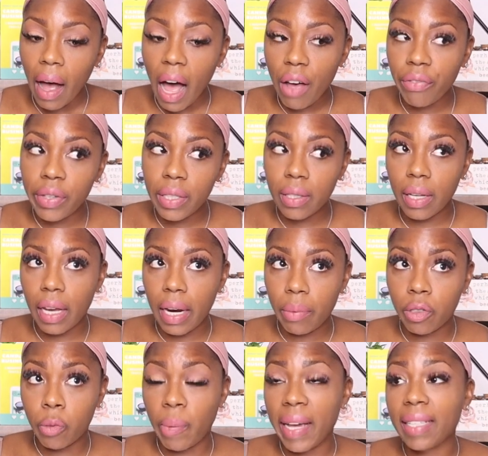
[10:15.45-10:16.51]
office
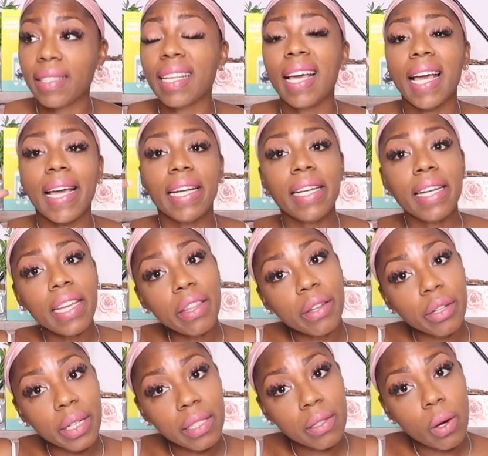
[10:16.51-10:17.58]
space and
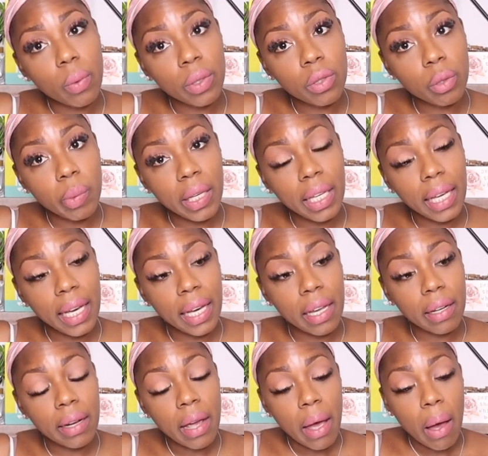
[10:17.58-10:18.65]
neither is going to be
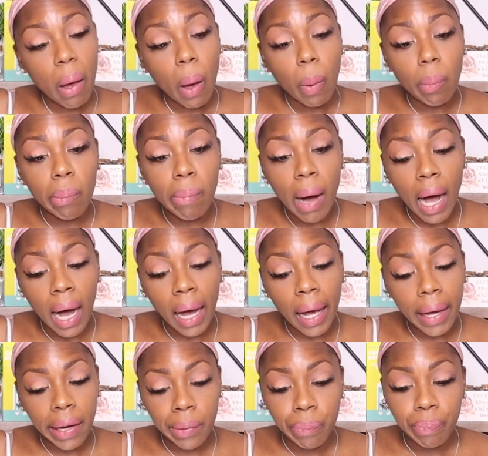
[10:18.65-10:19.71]
in
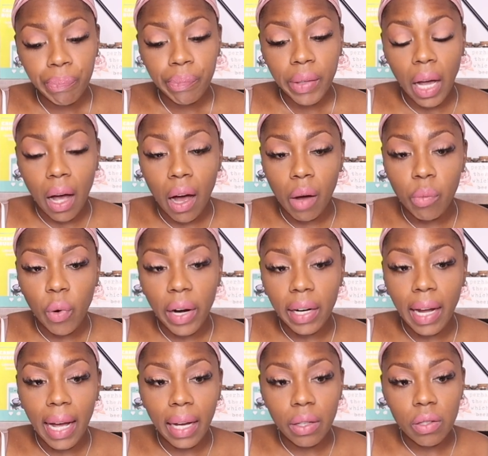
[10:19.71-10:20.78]
my um,
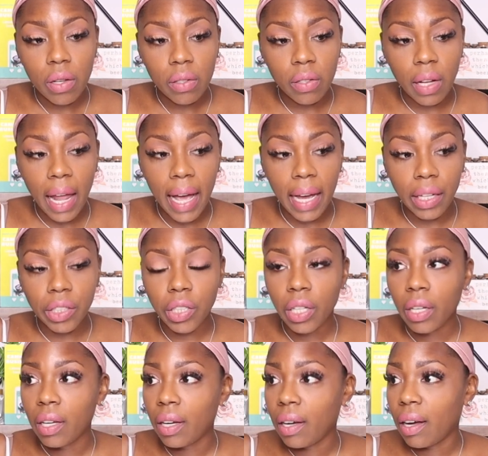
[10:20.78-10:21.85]
warehouse slash
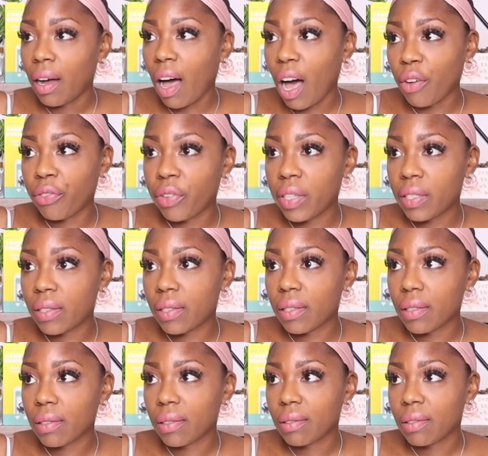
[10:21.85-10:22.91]

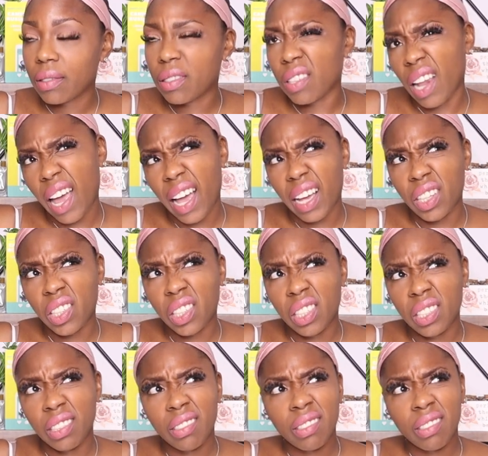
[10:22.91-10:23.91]
office slash